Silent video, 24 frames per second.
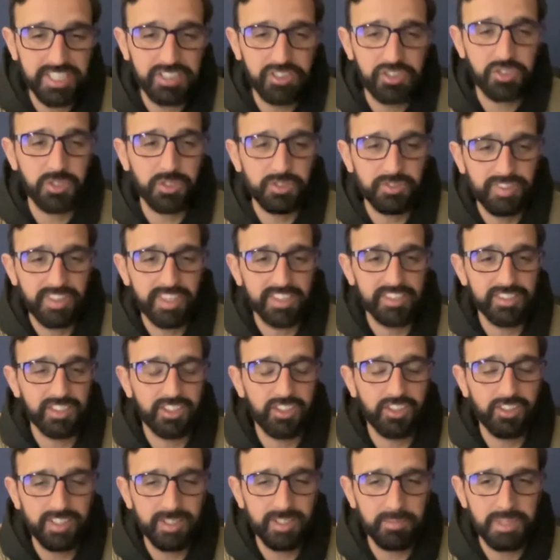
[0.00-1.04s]
sure of their
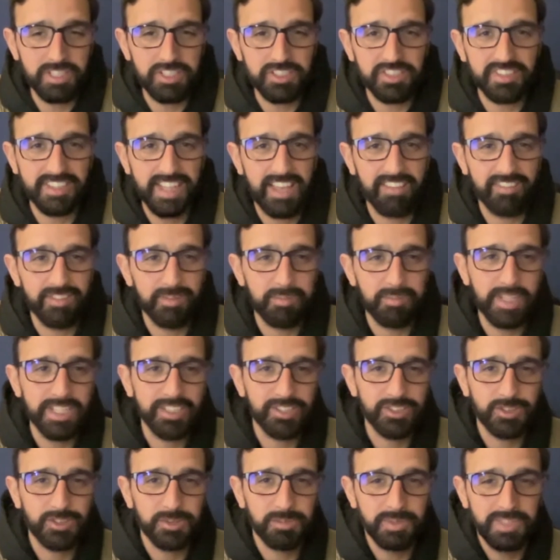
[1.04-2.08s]
security measures that they have in
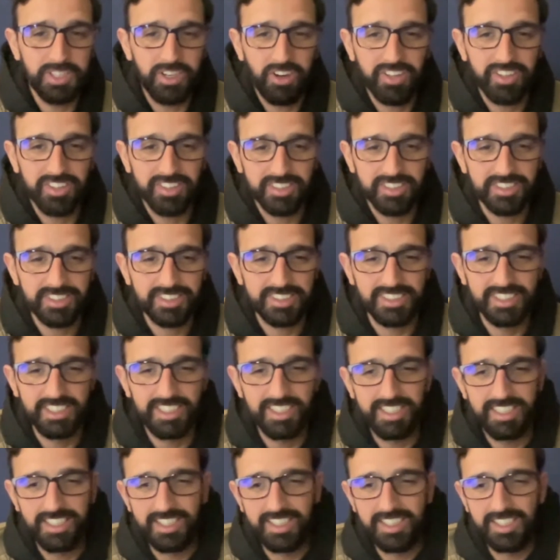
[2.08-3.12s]
place, to be honest.
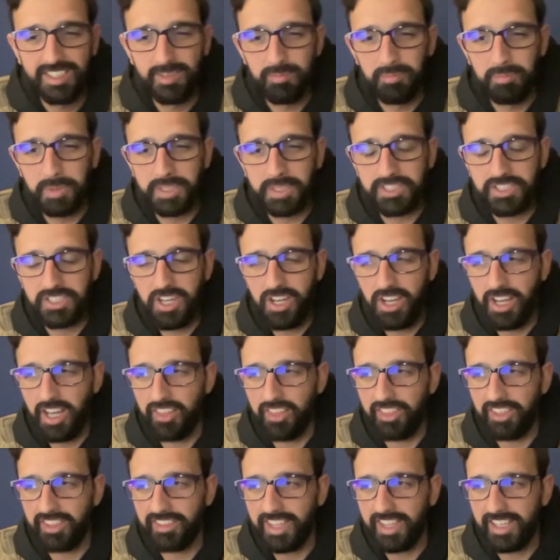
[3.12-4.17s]
But yeah, I
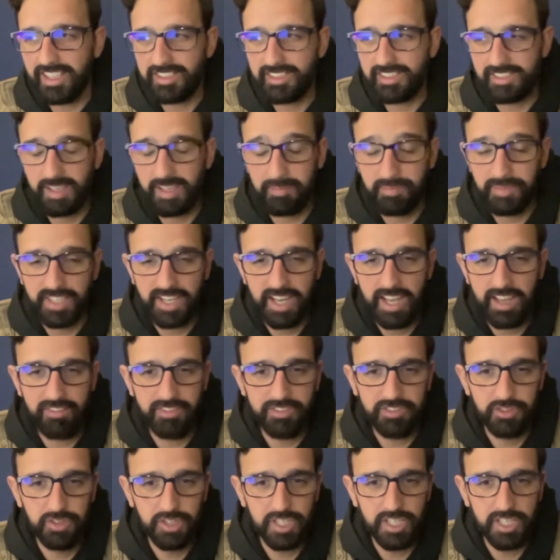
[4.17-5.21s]
think that is something I
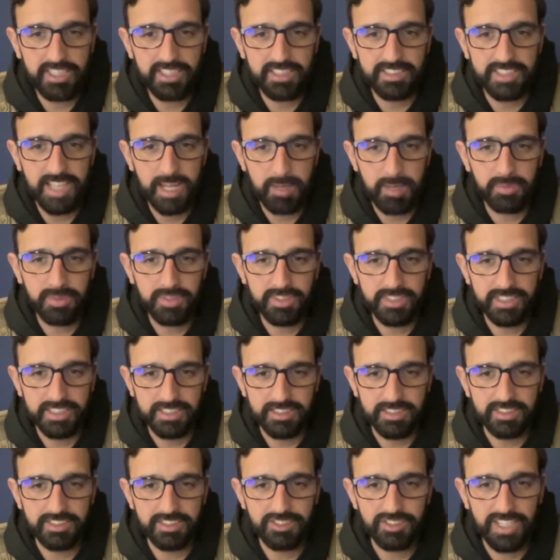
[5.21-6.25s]
haven't really dabbled
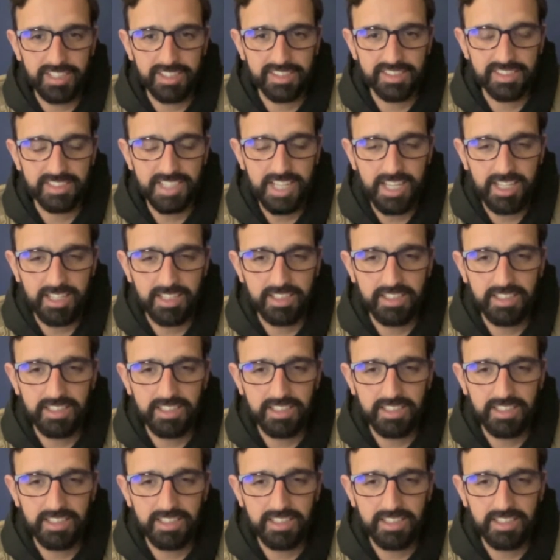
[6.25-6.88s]
in to understand.